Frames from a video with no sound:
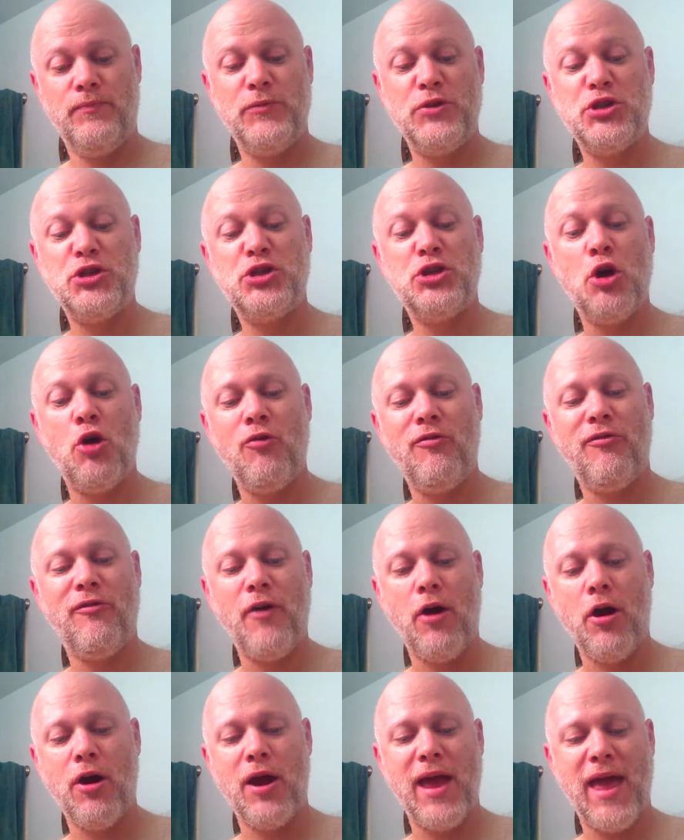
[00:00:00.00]
so
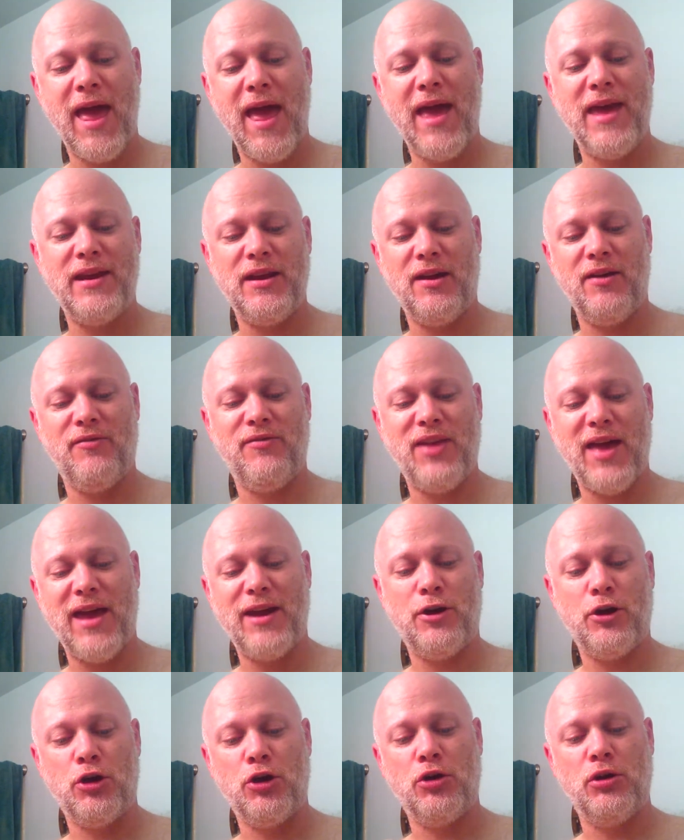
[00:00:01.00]
far ahead of
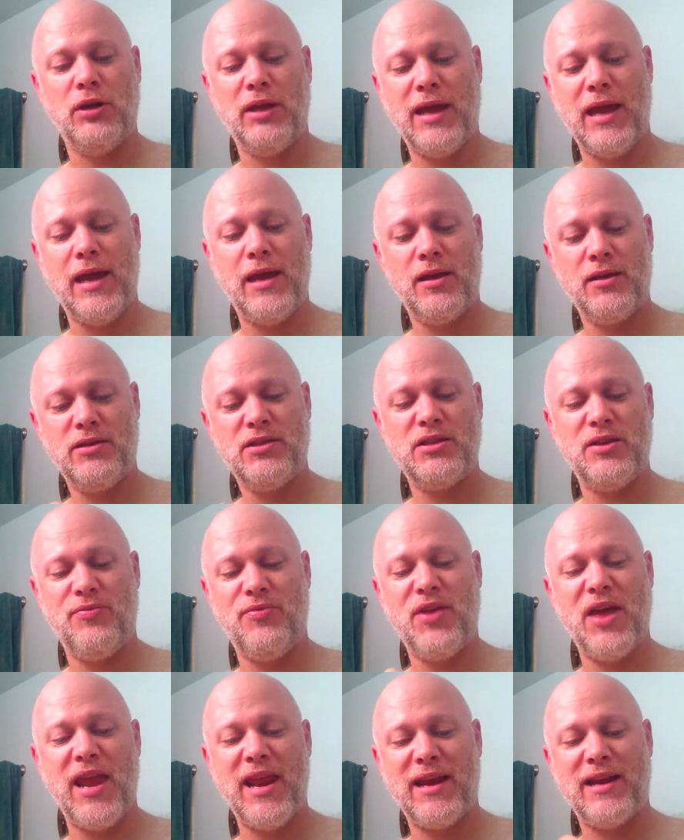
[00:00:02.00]
that early
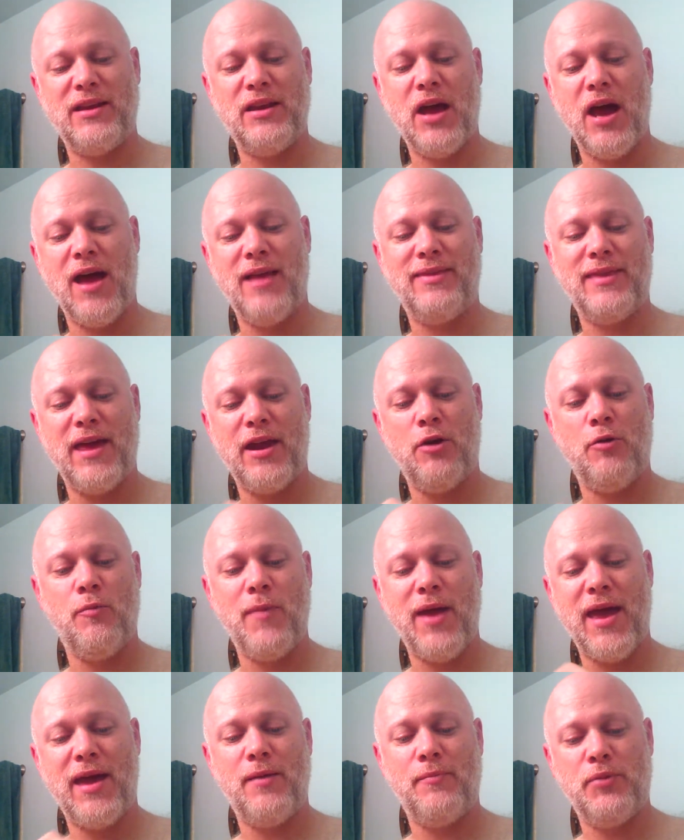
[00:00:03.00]
synthetic knot that
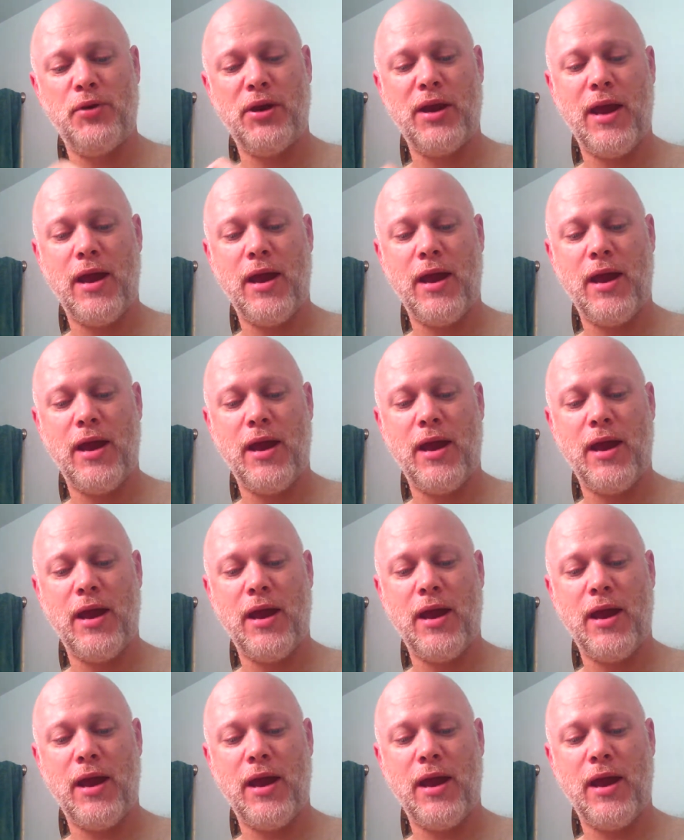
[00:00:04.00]
Omega put